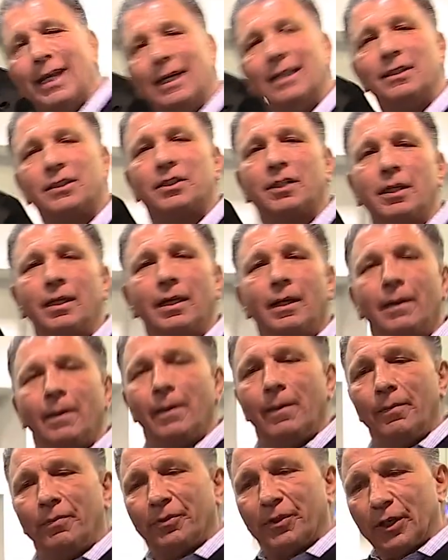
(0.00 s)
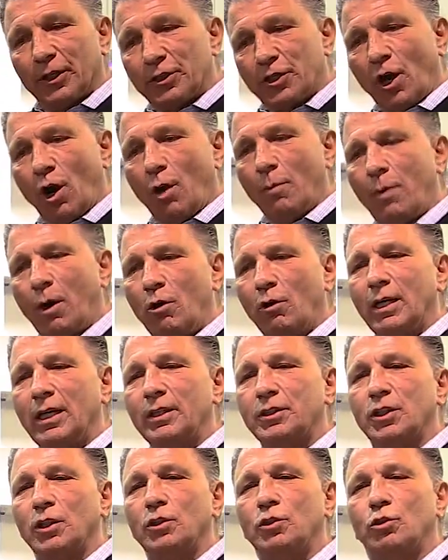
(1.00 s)
is the turbo
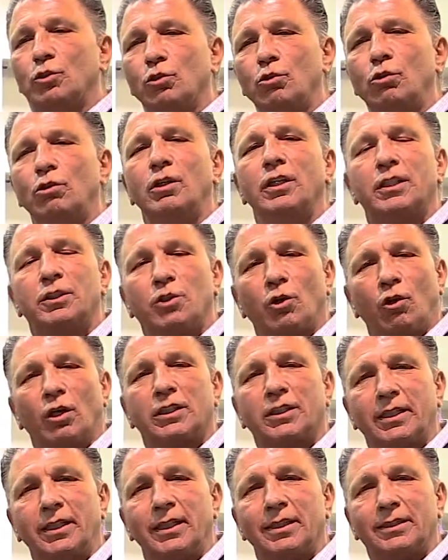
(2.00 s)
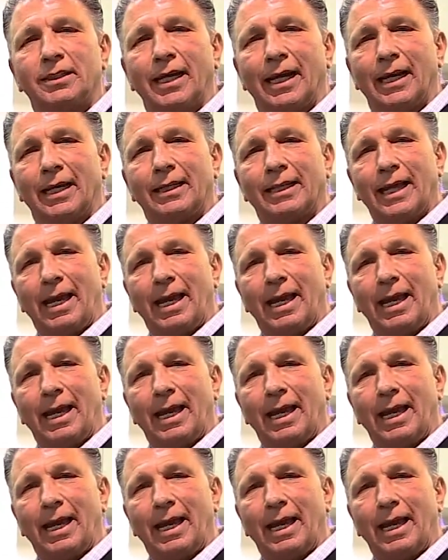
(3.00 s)
is a dual exhaust intake.